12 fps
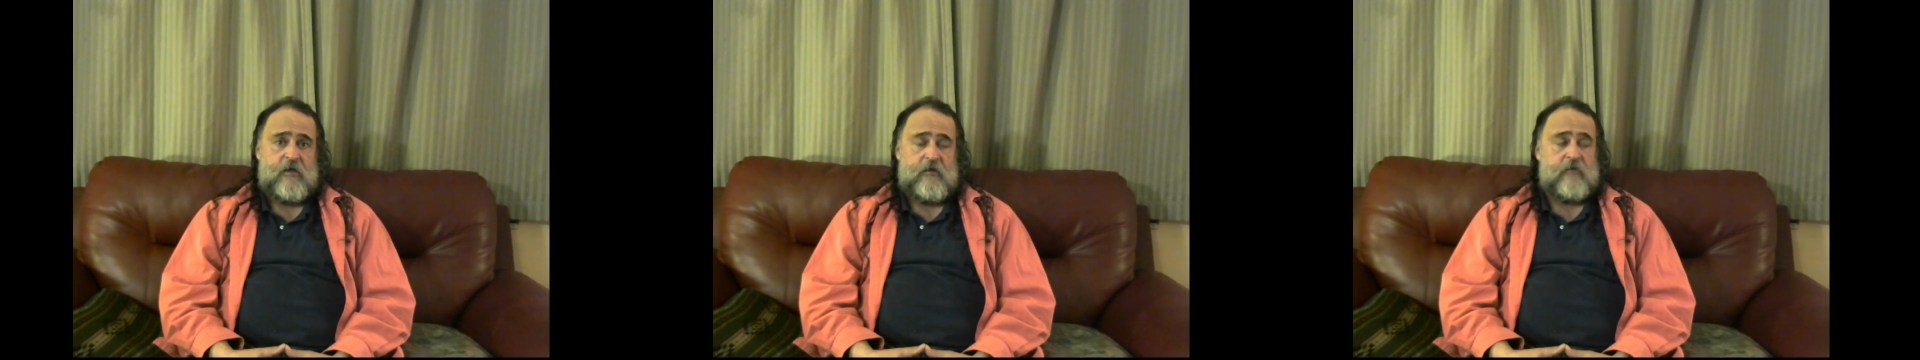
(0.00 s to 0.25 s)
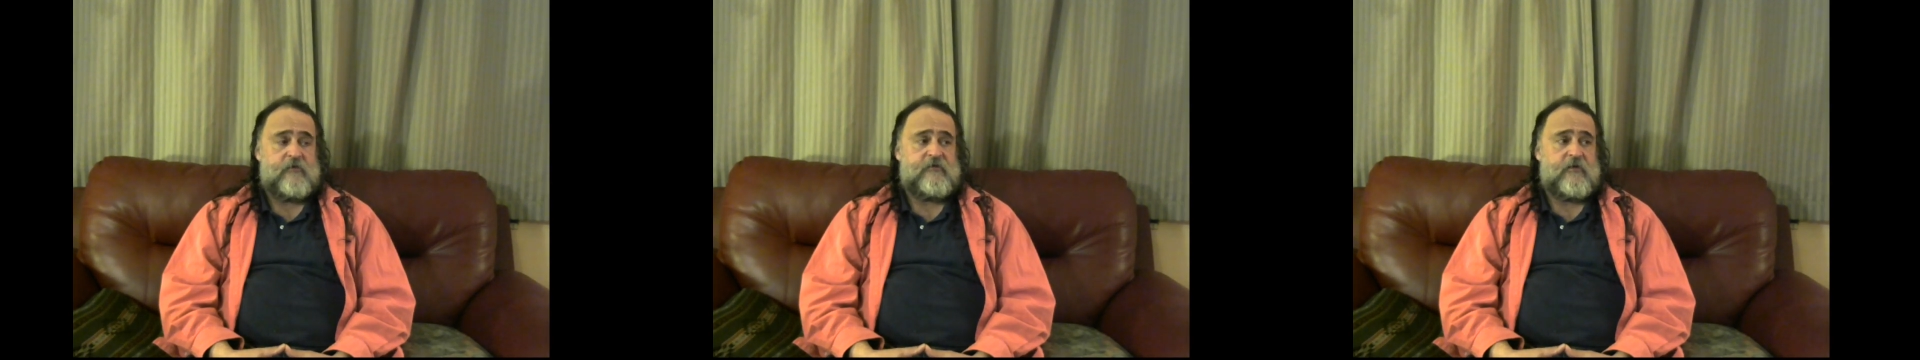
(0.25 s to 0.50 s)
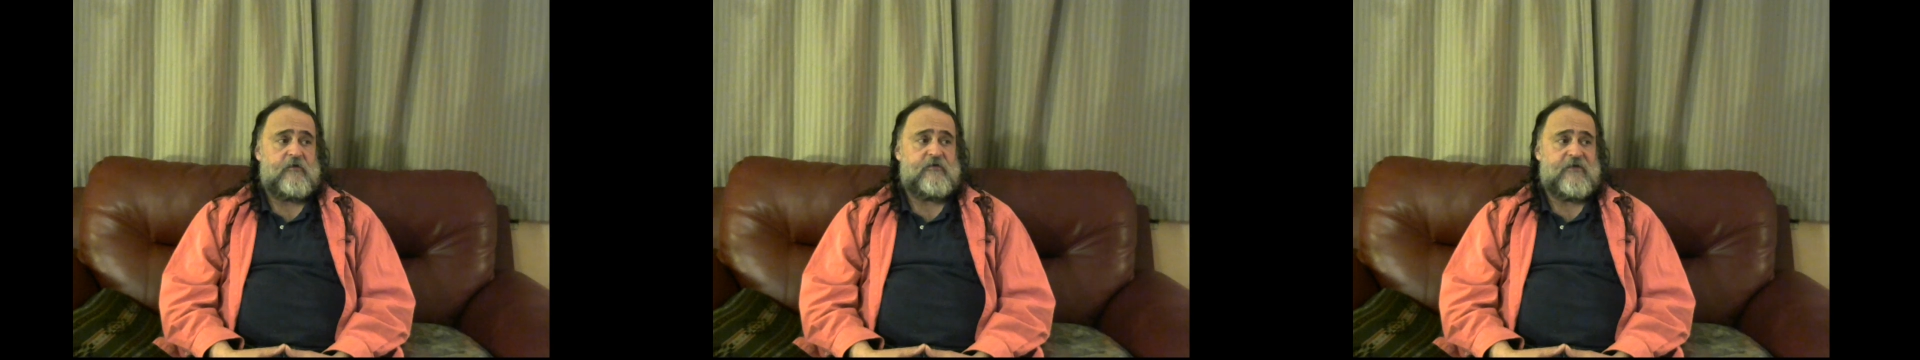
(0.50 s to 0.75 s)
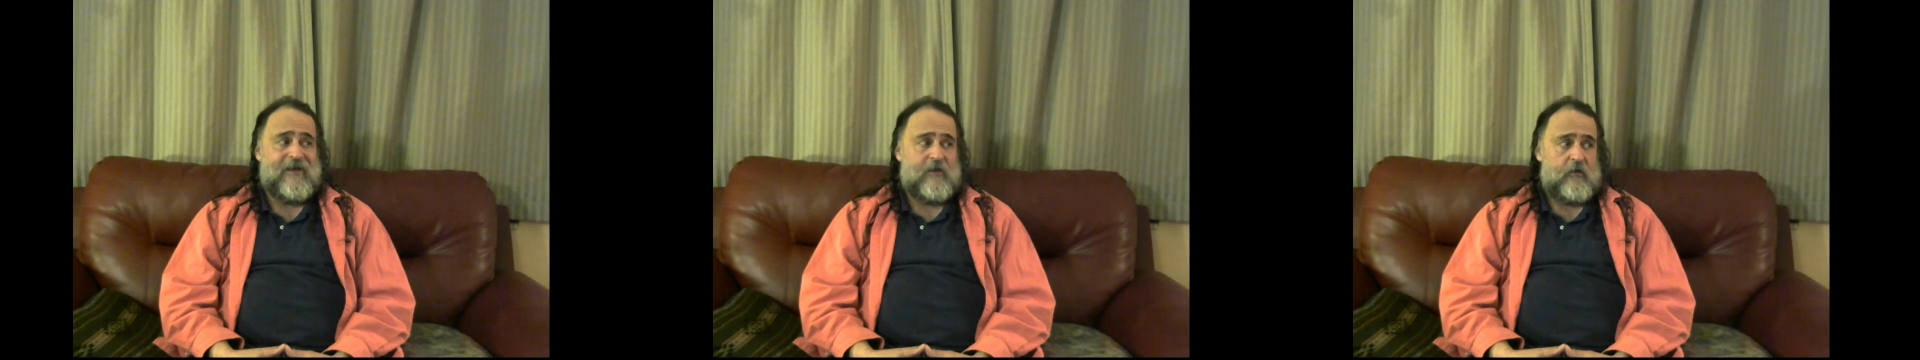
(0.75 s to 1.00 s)
There's
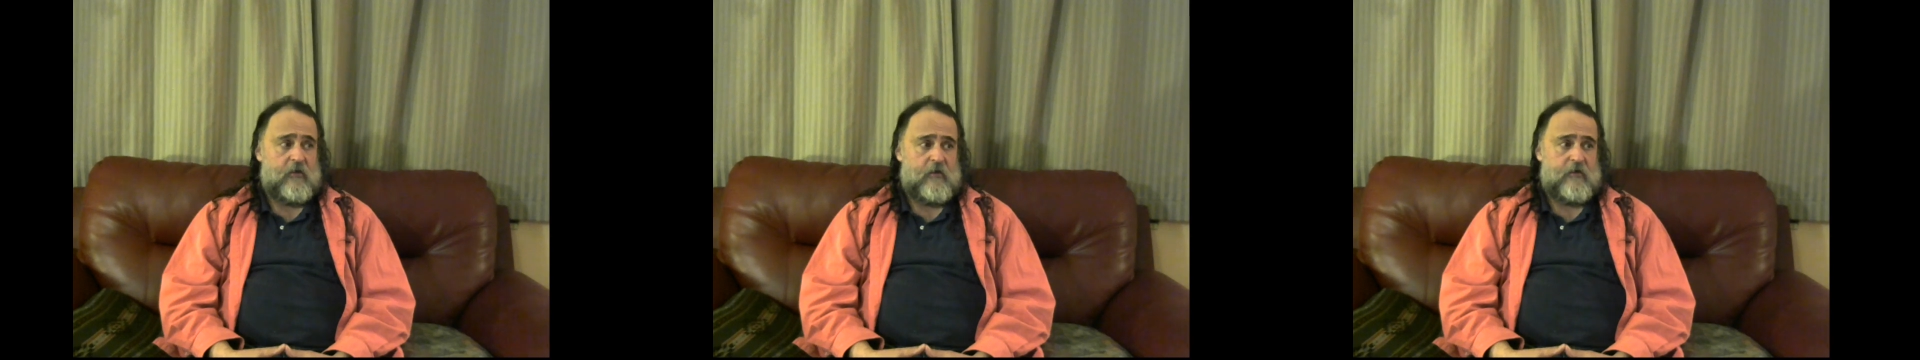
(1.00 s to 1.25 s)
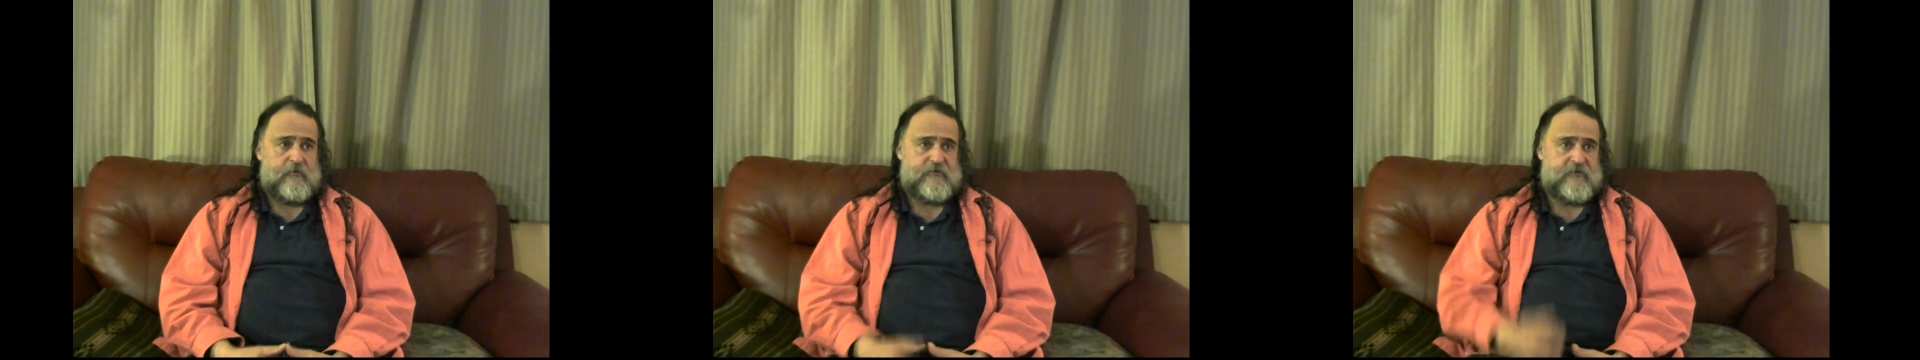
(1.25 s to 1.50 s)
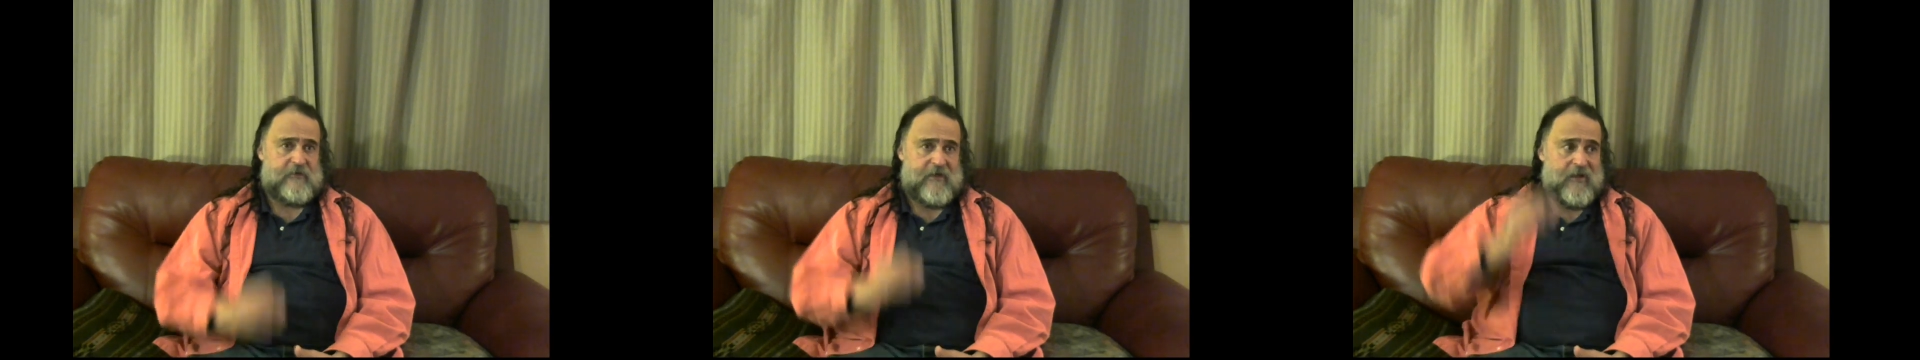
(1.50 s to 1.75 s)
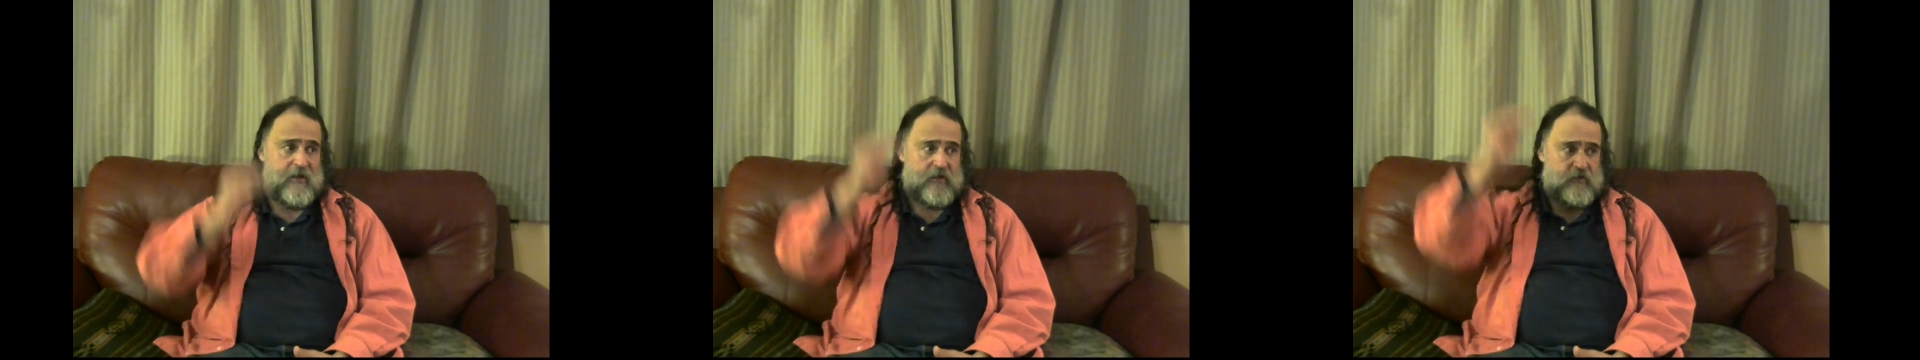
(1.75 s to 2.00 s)
an
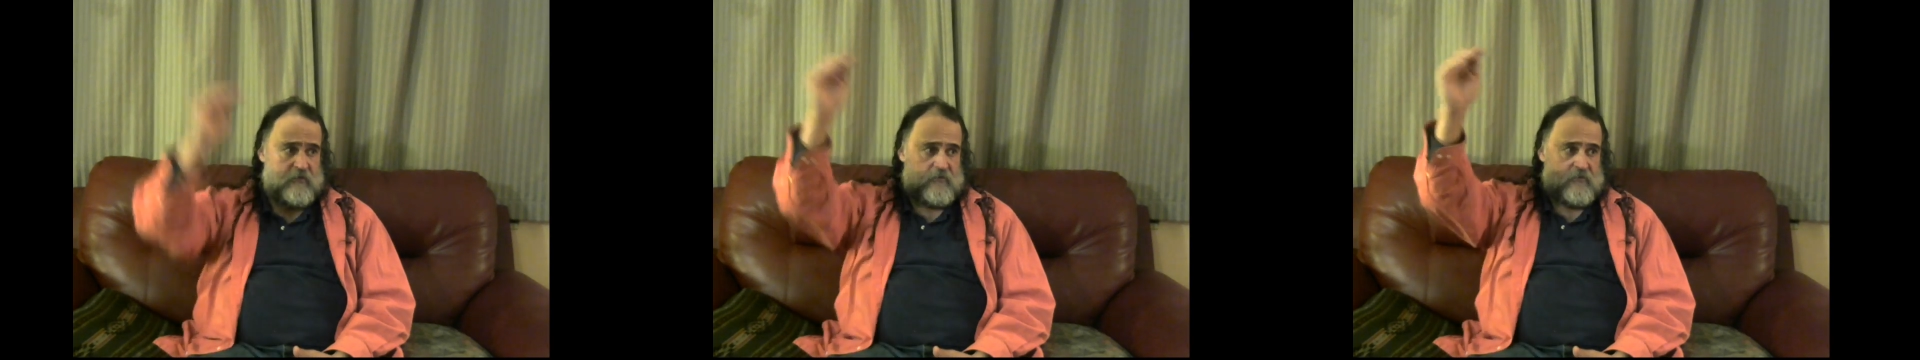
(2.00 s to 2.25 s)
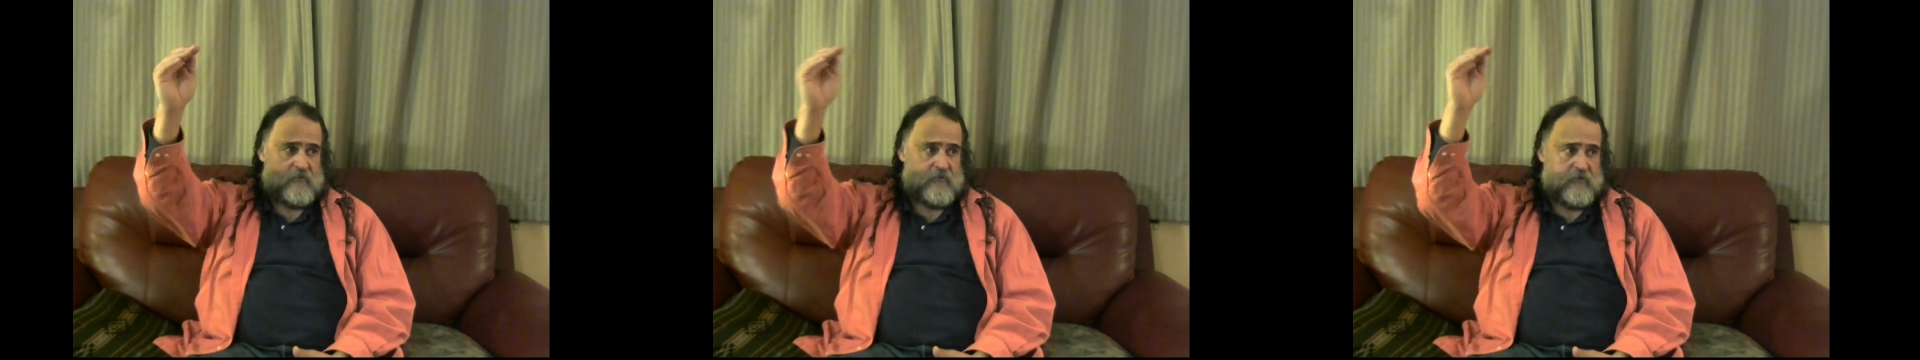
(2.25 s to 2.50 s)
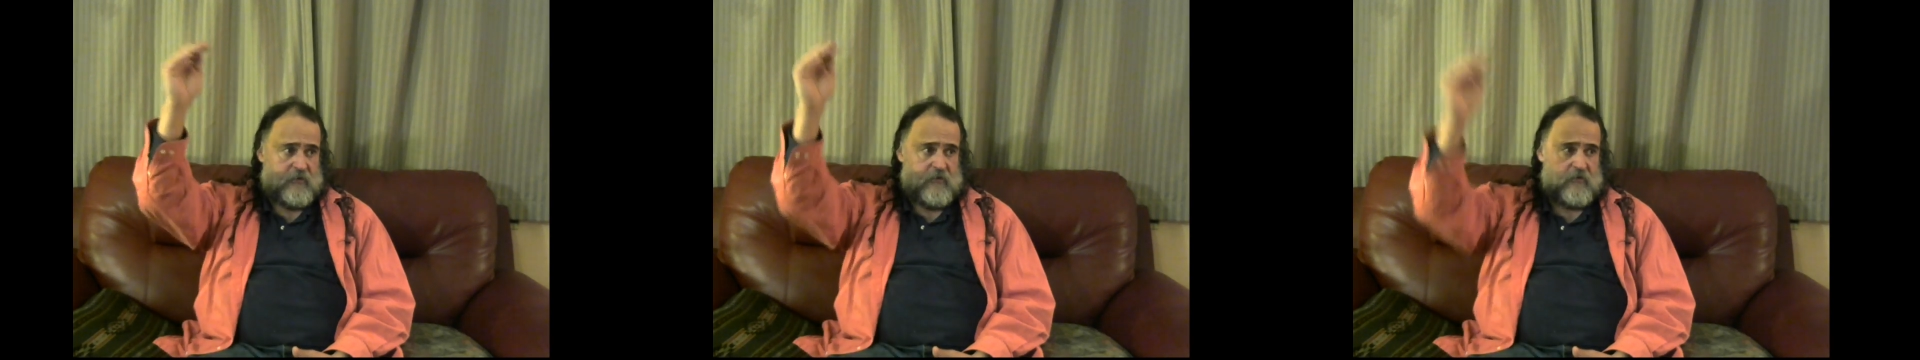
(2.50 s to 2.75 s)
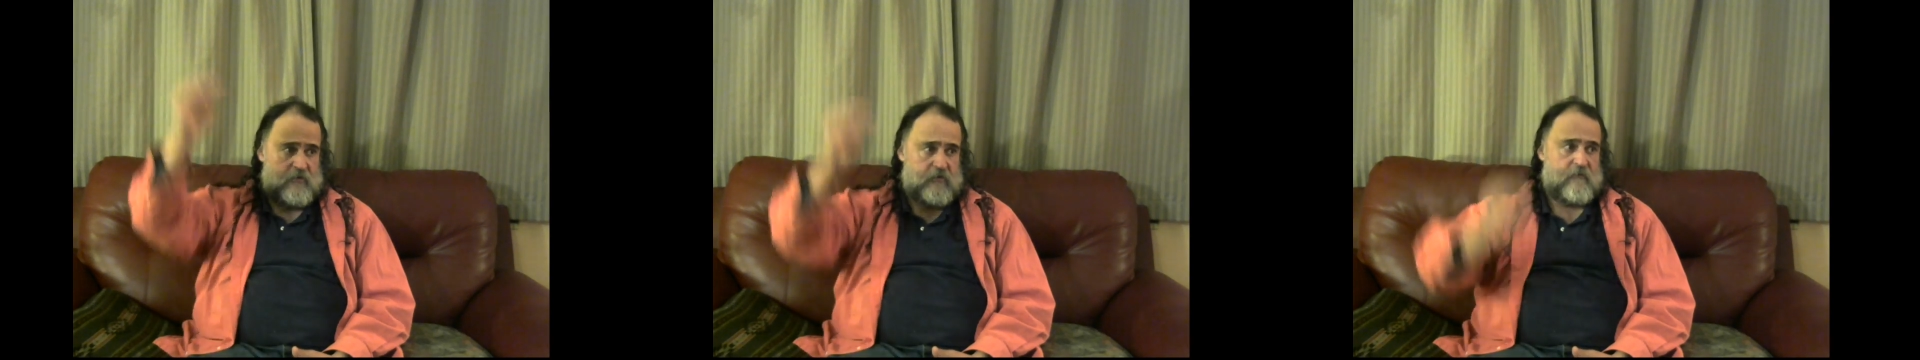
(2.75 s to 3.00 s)
end
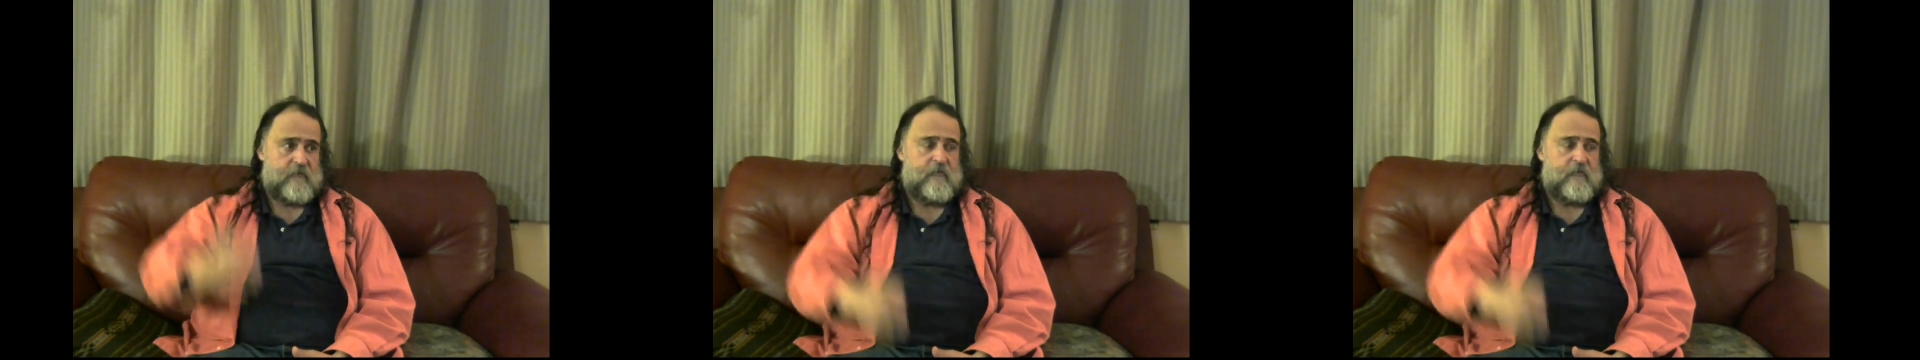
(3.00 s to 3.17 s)
here.